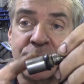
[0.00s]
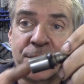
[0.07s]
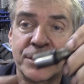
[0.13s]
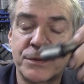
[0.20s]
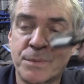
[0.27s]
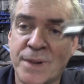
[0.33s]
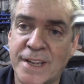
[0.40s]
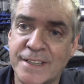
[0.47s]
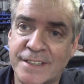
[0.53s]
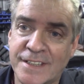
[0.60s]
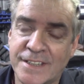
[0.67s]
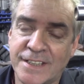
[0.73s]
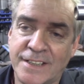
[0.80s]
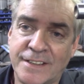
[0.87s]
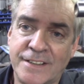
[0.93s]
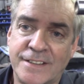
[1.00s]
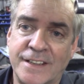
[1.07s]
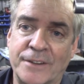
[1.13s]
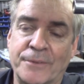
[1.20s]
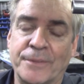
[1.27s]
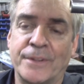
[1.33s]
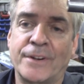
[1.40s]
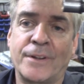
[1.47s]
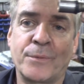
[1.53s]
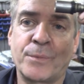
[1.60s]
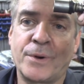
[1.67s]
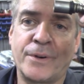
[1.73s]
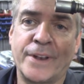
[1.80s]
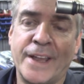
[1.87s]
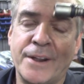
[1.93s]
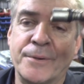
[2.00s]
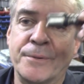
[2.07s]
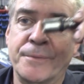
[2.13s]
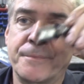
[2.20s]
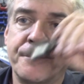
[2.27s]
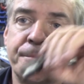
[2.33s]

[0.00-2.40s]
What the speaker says: what wears the cylinders out. They're all worn out.